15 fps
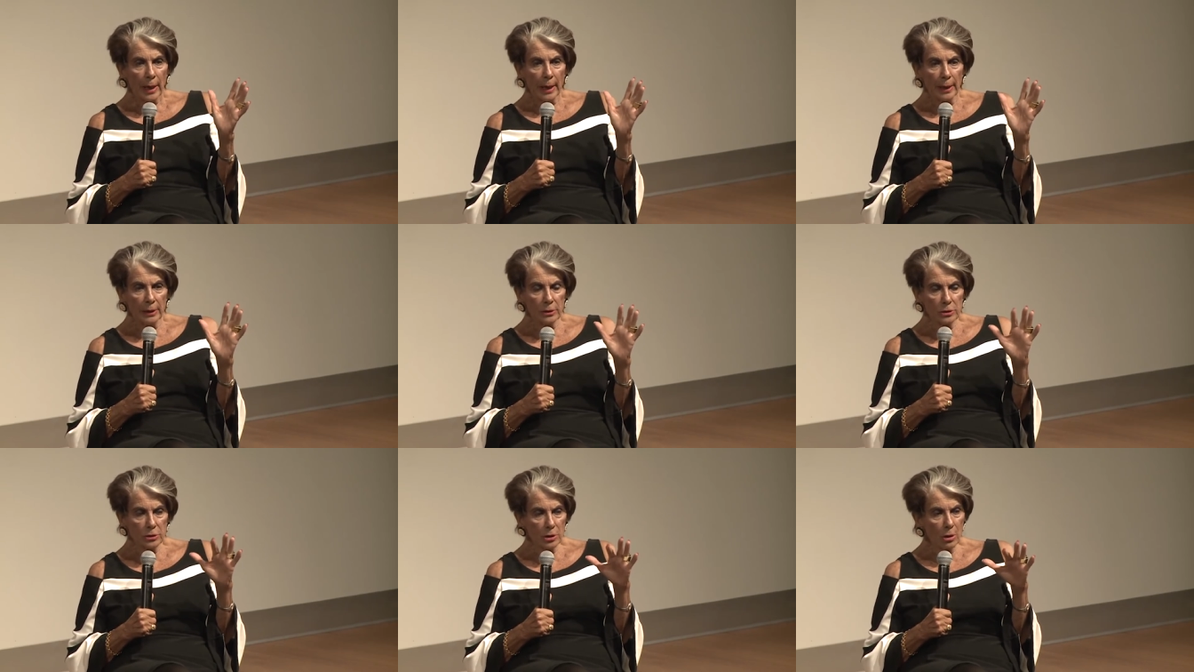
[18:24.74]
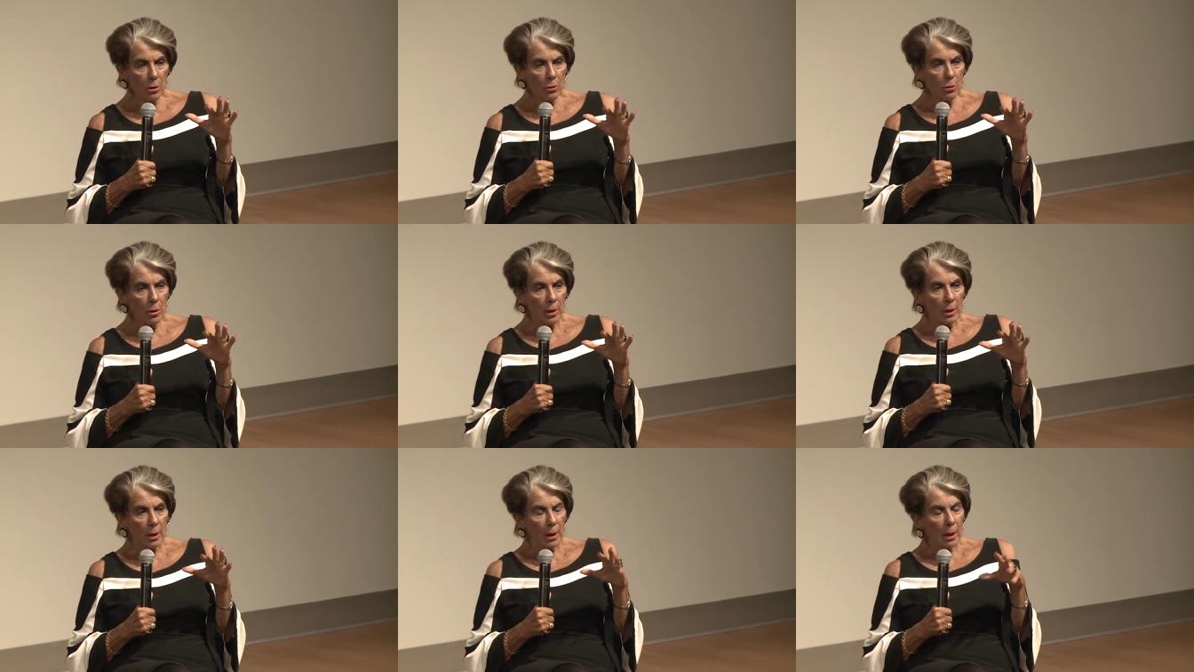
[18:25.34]
And so
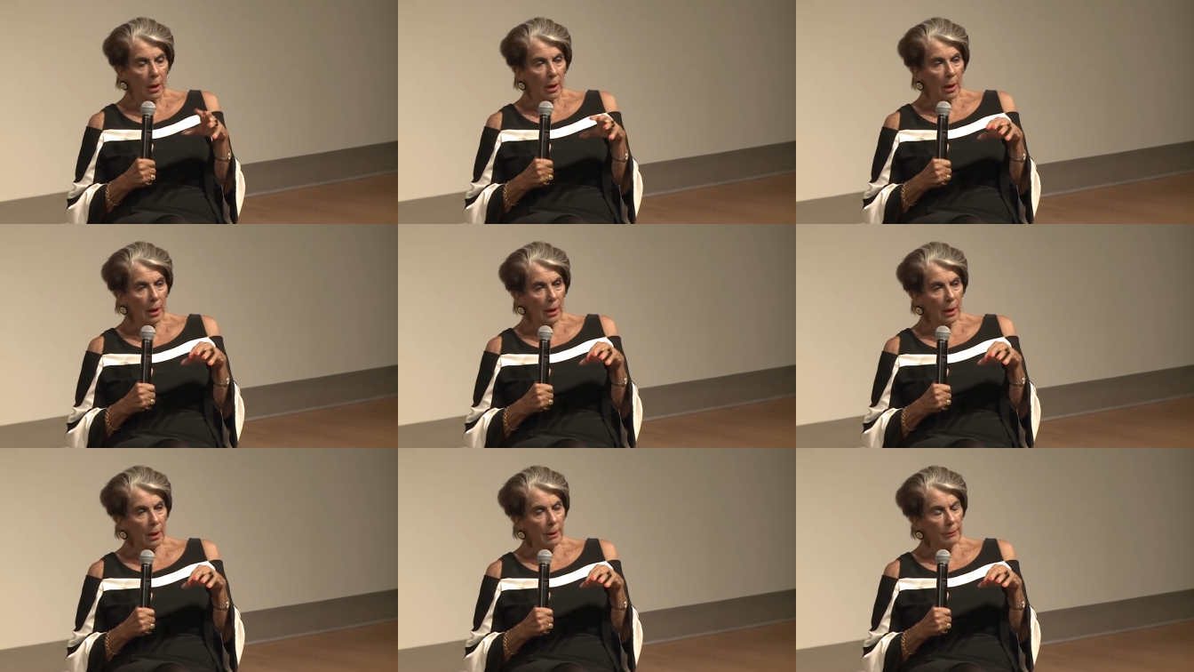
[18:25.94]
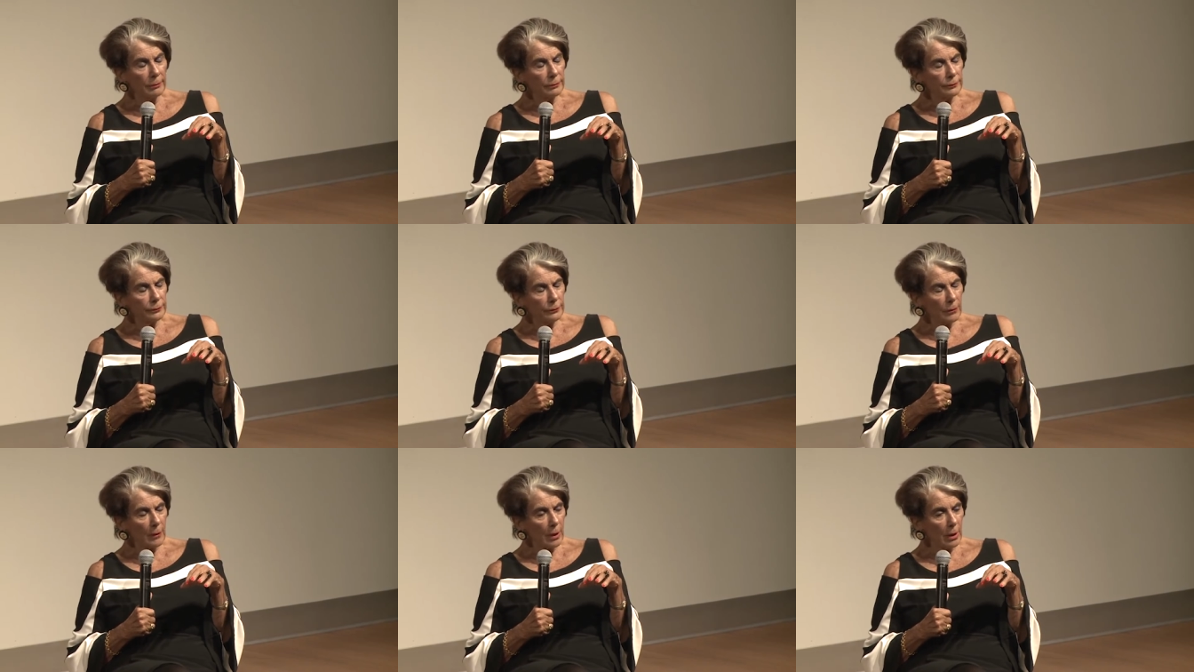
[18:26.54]

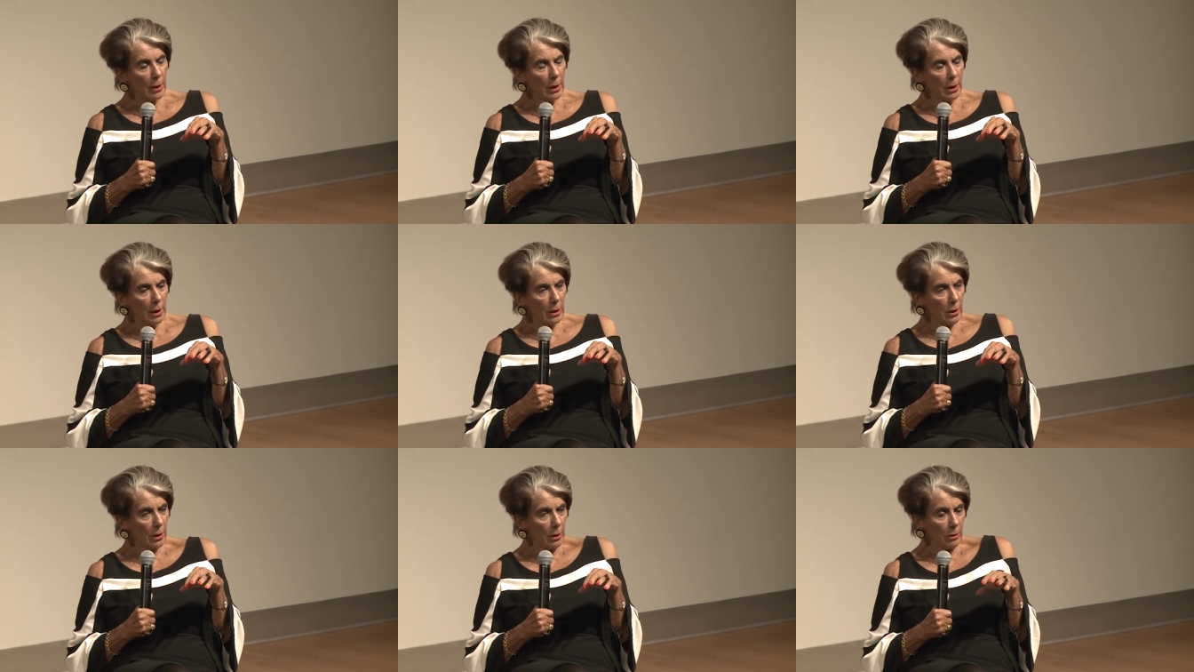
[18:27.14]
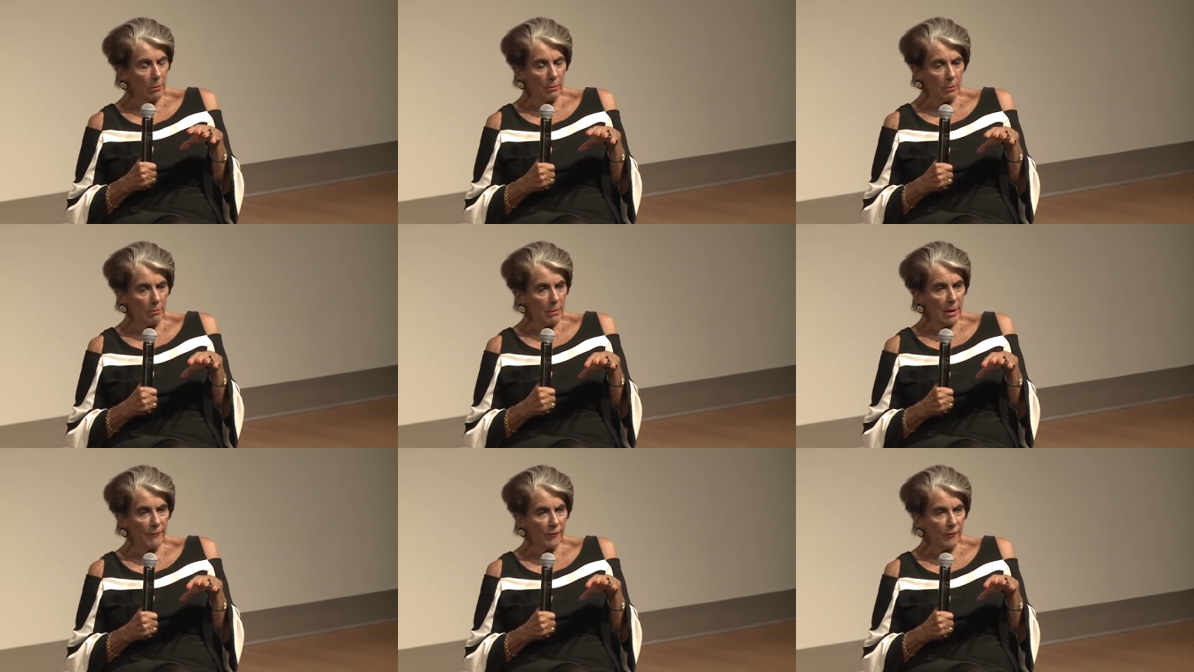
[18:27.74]
my